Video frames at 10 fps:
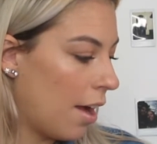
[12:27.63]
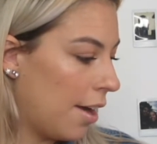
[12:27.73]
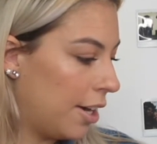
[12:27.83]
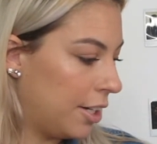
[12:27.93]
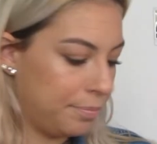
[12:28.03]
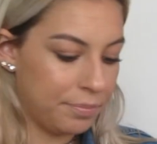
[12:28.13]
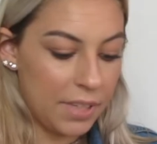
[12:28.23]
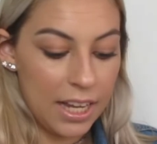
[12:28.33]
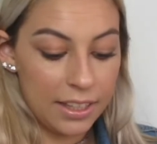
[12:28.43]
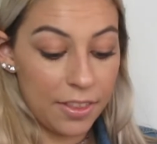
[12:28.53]
Um,
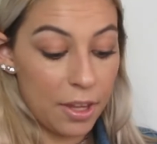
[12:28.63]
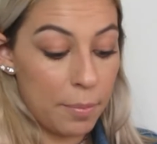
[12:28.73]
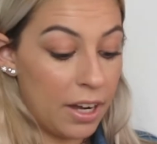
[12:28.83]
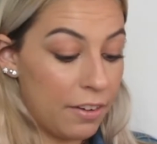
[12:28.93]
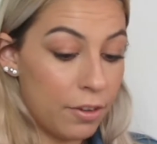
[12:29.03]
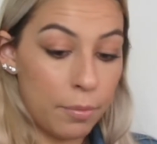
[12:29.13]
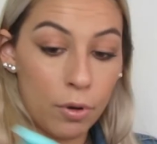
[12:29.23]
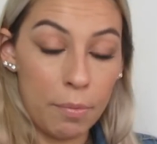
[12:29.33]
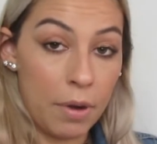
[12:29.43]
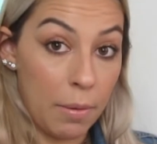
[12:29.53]
then the Benefit
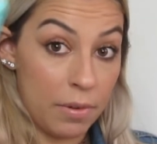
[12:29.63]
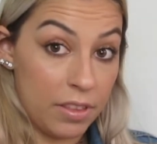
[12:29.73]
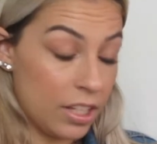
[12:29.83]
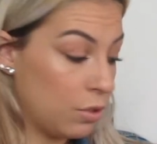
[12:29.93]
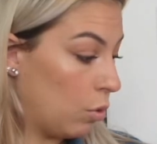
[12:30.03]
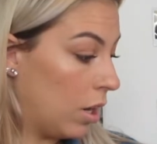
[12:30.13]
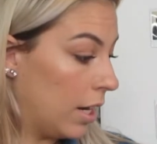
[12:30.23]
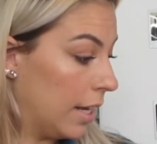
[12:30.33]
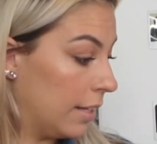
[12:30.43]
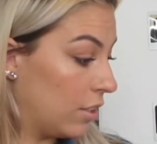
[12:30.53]
Pore Primer, this
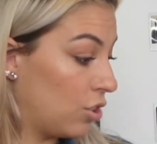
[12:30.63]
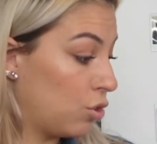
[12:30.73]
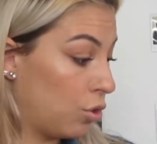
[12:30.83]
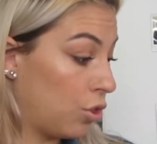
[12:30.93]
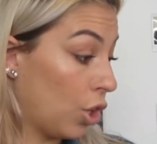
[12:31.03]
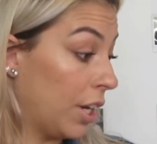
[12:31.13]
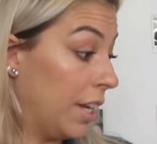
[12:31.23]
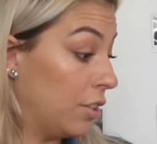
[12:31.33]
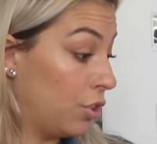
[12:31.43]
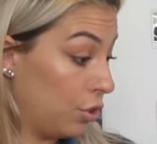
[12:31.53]
one is
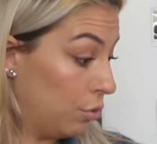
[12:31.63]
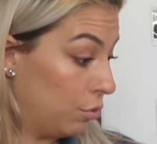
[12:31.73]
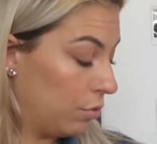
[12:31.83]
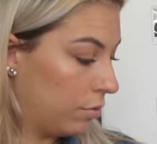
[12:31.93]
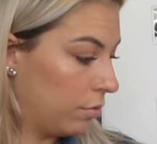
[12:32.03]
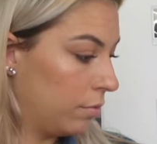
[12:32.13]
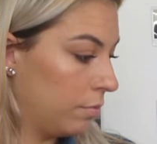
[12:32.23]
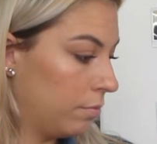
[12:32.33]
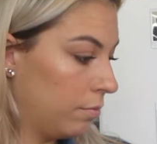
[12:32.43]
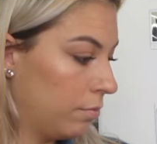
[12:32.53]
32
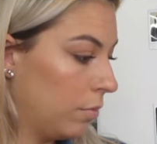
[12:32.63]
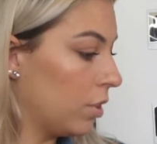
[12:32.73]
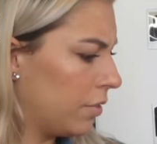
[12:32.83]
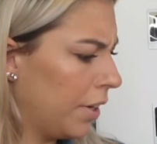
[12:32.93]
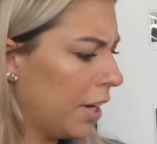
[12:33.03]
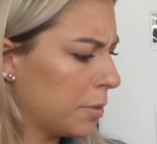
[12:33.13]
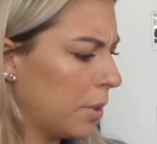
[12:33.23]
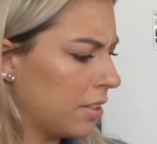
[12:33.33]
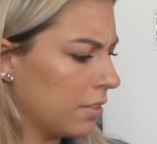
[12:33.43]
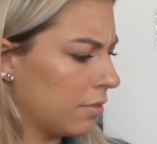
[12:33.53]
which is very
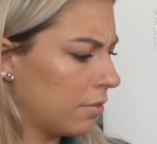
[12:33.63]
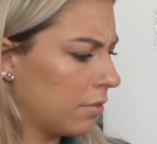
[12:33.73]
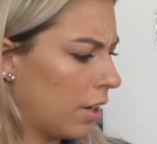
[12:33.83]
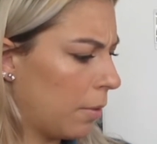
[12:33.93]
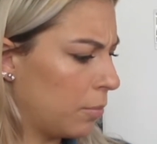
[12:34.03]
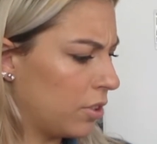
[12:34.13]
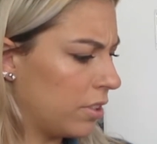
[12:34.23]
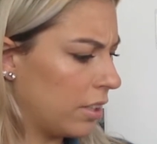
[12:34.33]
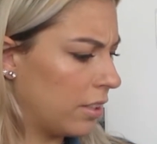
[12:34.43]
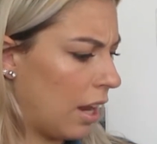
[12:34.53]
expensive. I'm
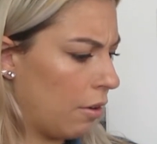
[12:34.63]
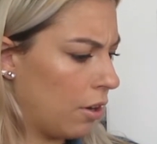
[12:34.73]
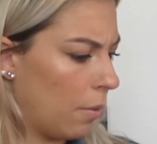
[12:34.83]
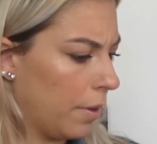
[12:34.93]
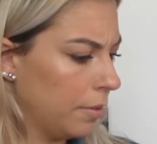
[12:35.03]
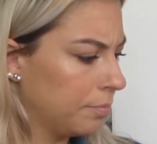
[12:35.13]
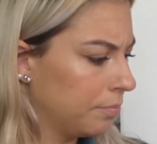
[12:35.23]
just now knowing.